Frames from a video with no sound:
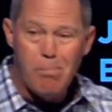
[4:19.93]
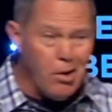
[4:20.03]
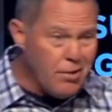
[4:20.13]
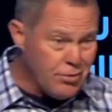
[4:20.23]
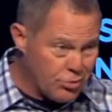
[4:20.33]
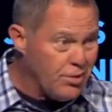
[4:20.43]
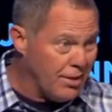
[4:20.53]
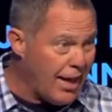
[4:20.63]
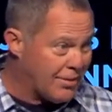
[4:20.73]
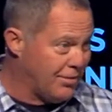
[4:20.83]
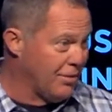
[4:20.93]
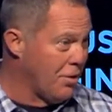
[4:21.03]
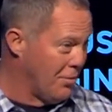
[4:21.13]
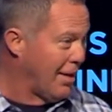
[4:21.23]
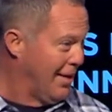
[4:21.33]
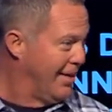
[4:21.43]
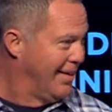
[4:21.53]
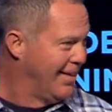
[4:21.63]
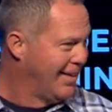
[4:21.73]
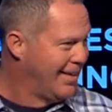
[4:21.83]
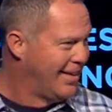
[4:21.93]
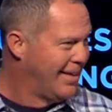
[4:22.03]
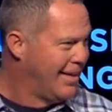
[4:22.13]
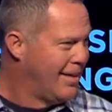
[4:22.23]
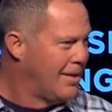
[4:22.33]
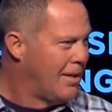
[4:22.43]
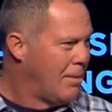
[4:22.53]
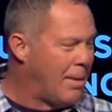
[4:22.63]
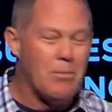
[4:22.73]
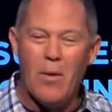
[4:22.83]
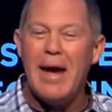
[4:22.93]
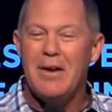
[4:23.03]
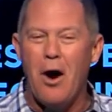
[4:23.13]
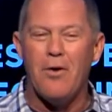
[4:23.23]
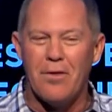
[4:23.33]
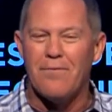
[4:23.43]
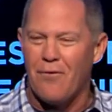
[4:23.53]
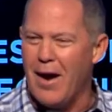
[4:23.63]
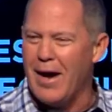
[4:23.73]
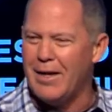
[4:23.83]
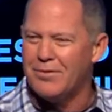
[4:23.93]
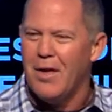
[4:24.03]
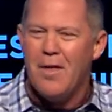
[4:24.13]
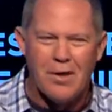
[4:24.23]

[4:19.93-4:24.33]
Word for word: part of us really likes it, don't we? I mean, we know the phrase,